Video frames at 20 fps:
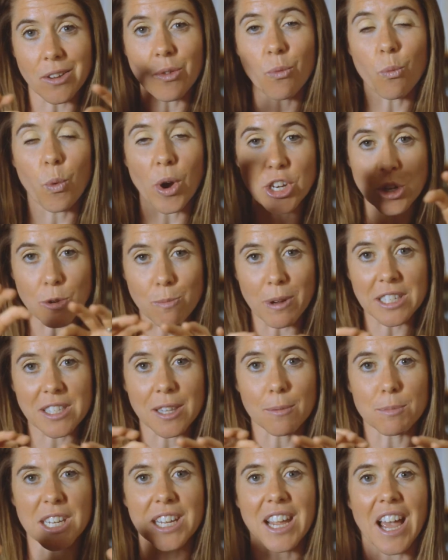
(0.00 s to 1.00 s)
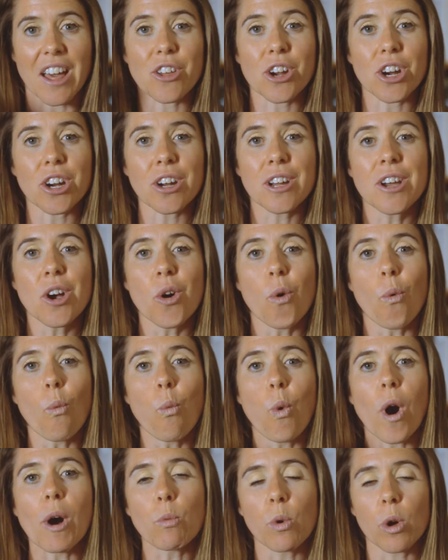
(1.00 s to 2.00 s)
when you mix them together,
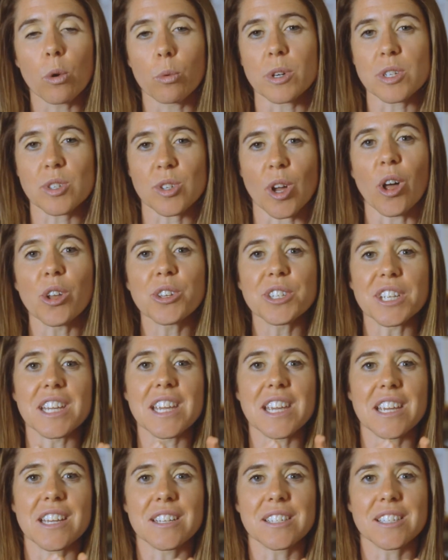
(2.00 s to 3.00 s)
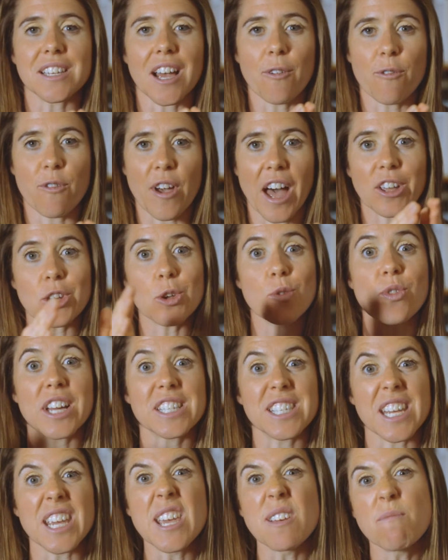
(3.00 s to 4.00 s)
what will result is a value
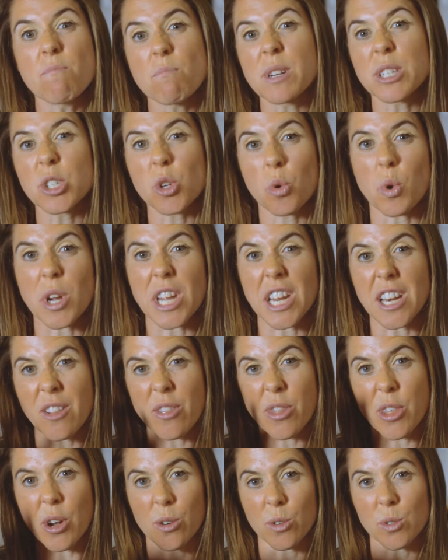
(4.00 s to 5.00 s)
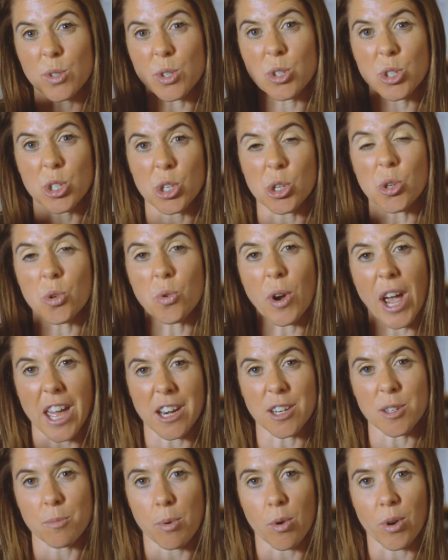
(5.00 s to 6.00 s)
that's in between those two
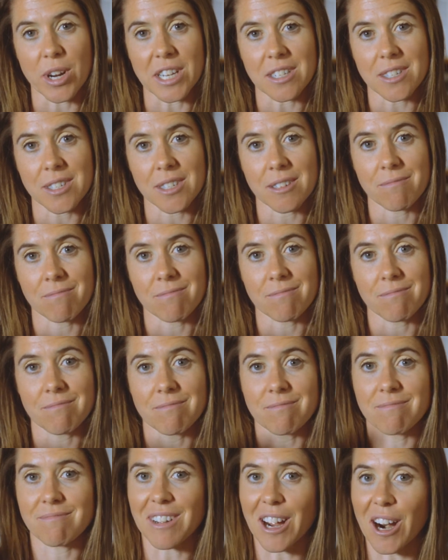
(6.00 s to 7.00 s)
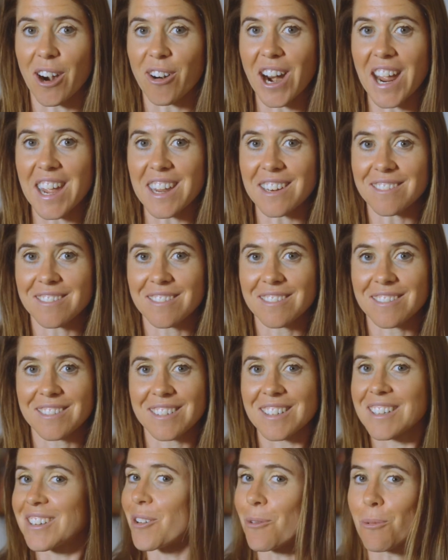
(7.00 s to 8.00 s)
endpoints. All right,
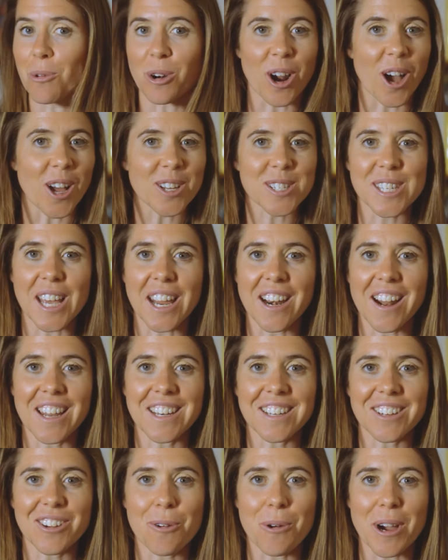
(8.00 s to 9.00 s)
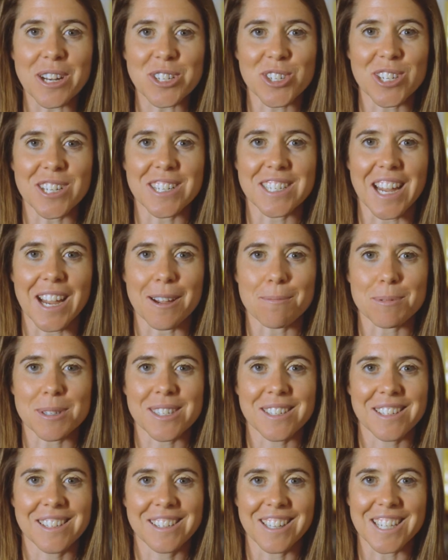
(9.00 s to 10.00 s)
we're all set on question
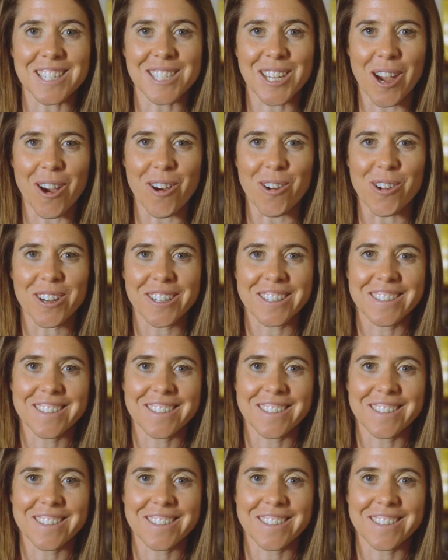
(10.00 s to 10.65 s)
types. Let's go.